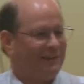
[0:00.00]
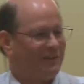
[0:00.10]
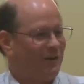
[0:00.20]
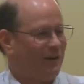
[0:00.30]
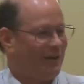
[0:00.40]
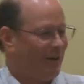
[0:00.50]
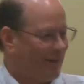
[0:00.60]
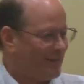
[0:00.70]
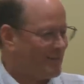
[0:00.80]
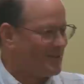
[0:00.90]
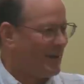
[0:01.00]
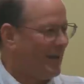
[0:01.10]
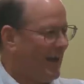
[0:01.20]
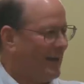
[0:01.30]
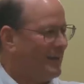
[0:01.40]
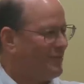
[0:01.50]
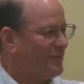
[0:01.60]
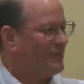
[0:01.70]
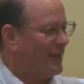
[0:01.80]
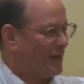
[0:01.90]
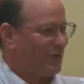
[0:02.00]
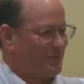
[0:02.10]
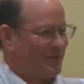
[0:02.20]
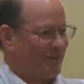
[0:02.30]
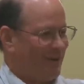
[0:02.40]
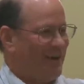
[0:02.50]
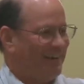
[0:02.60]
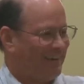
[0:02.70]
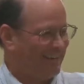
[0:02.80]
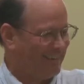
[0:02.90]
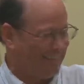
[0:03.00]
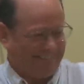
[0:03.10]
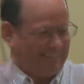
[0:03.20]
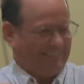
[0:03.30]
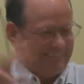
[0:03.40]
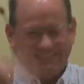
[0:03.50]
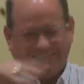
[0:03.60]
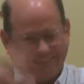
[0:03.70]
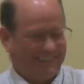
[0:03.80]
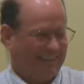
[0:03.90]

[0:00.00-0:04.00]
So anyway, this is, uh, I love to take groups of those.